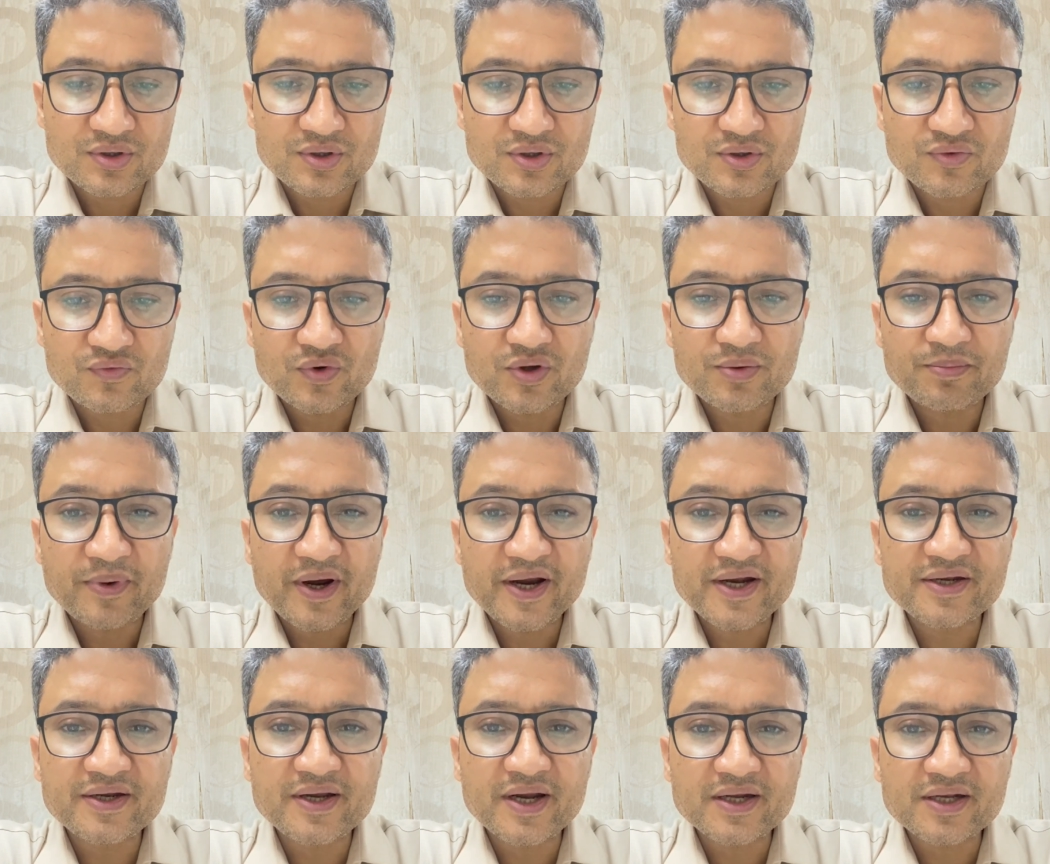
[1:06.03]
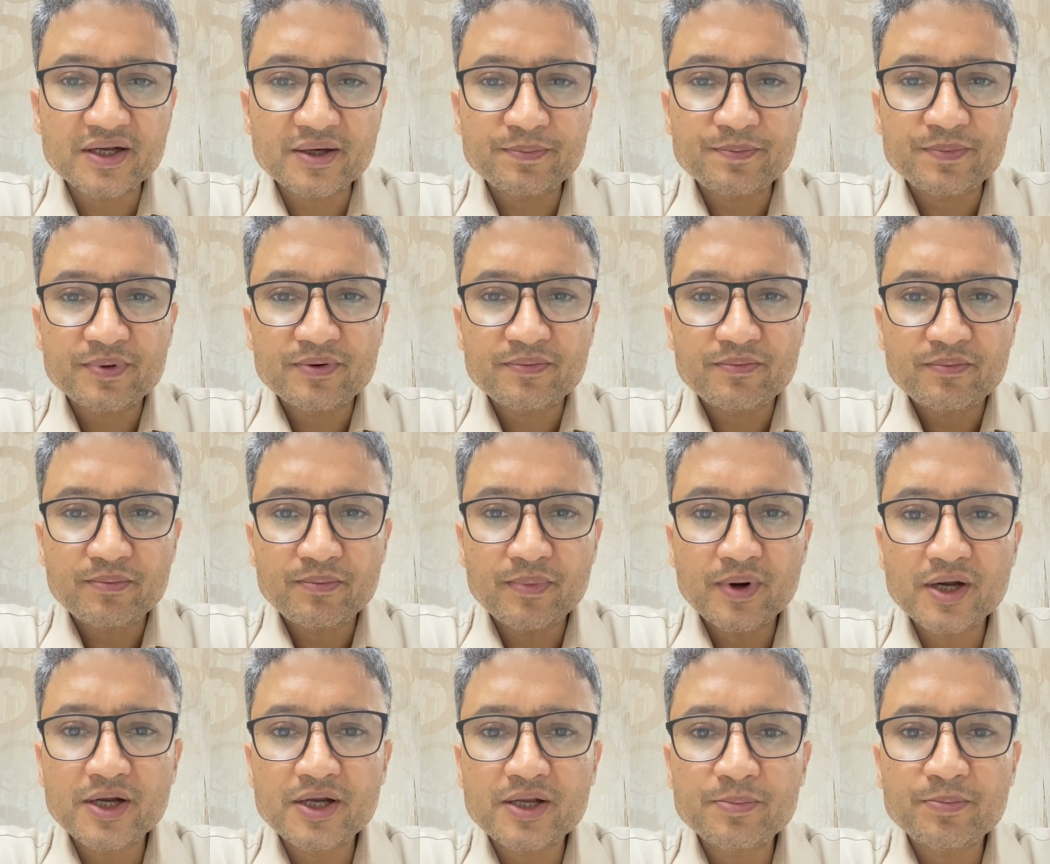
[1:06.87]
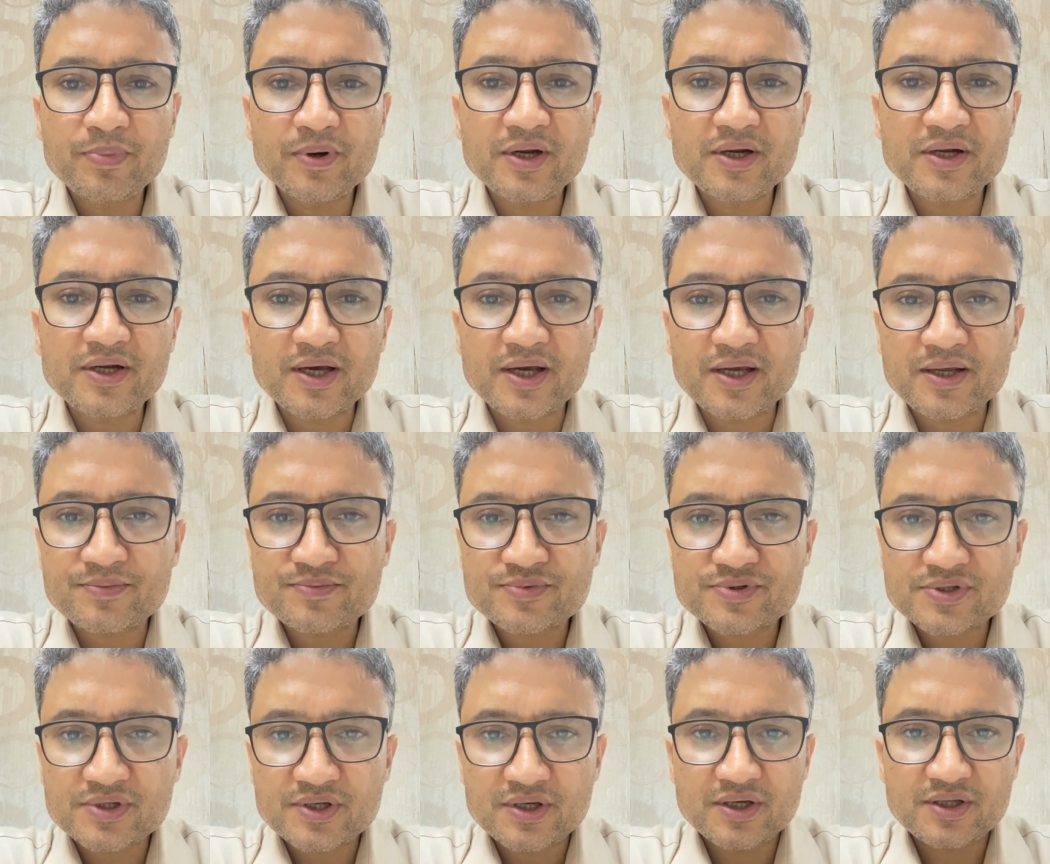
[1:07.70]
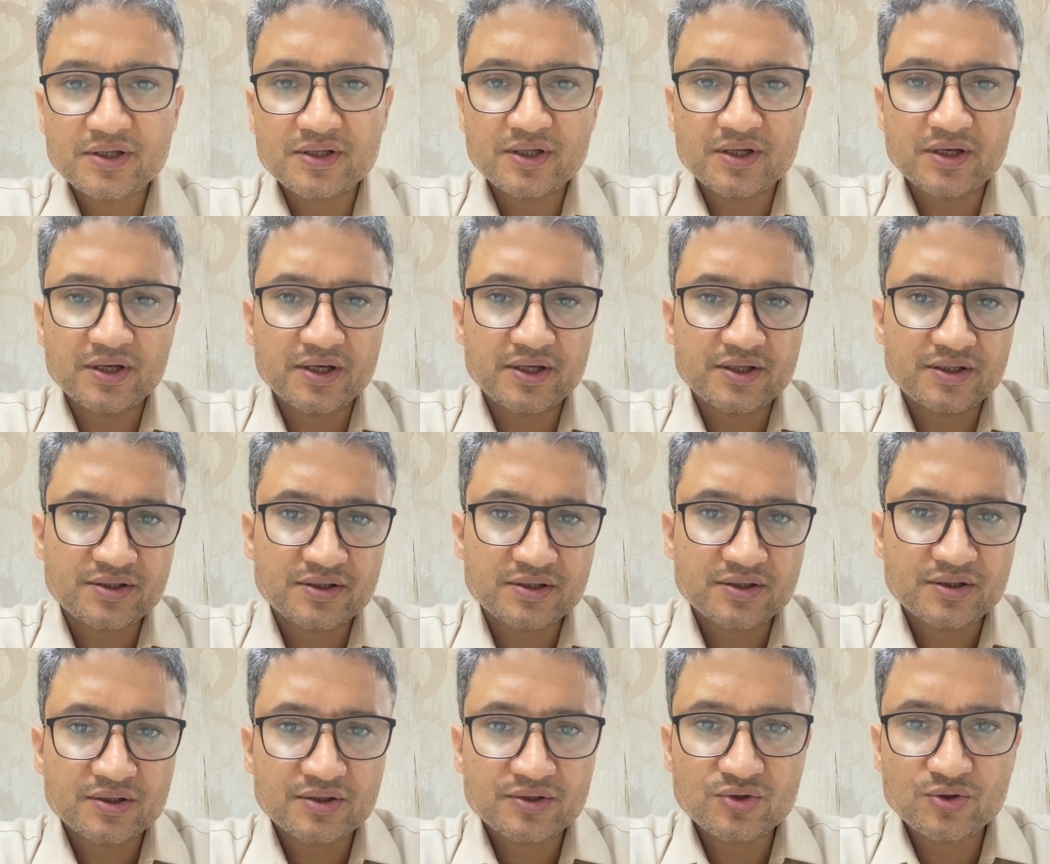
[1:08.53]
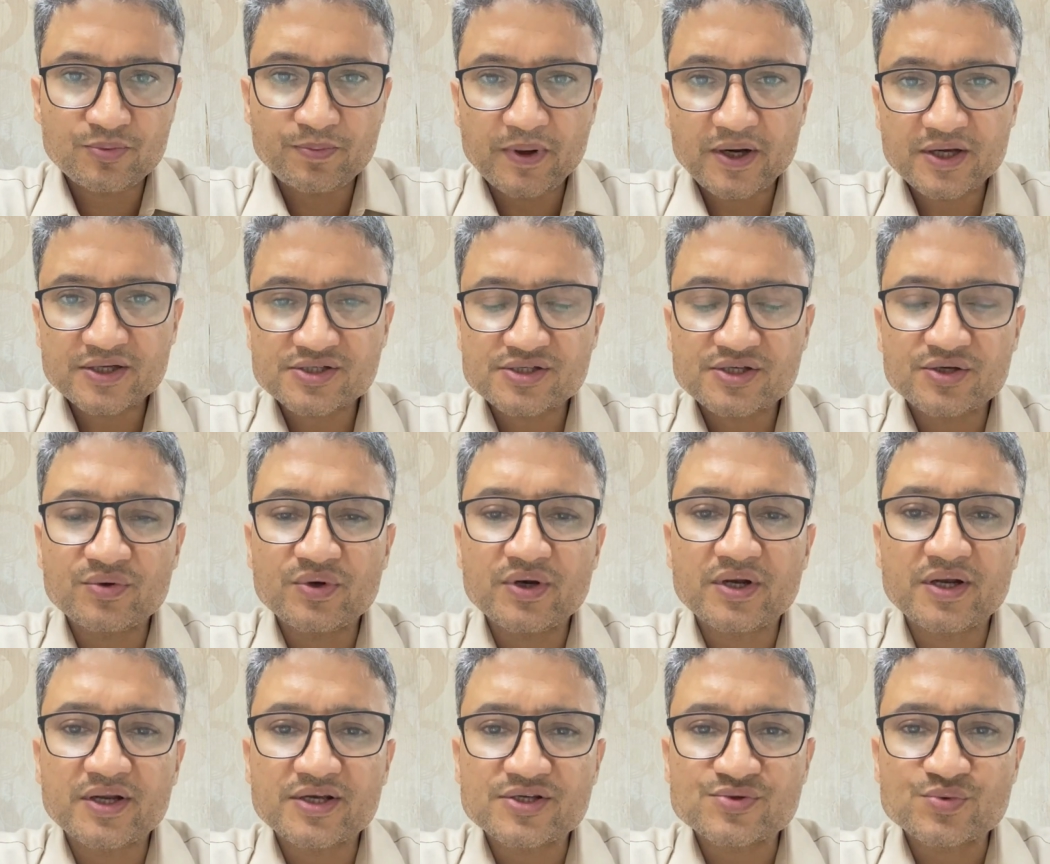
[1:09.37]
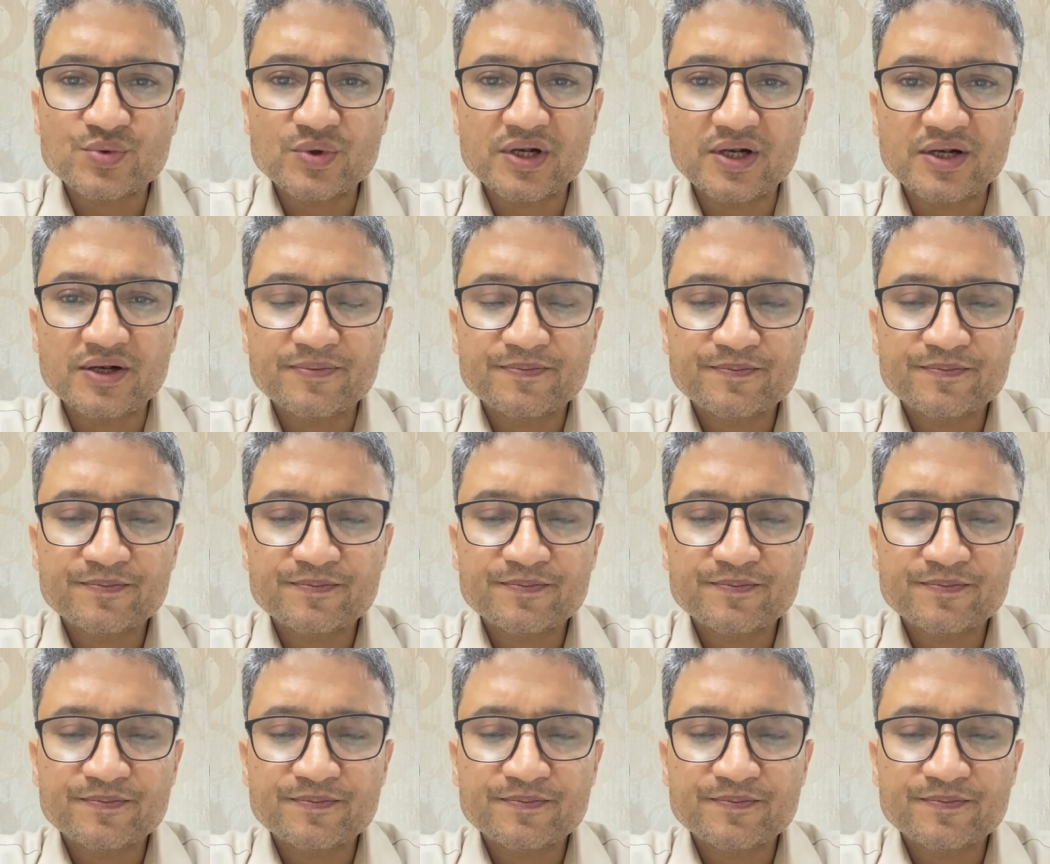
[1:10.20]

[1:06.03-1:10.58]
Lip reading: One might get up multiple times in the night to pass urine as well.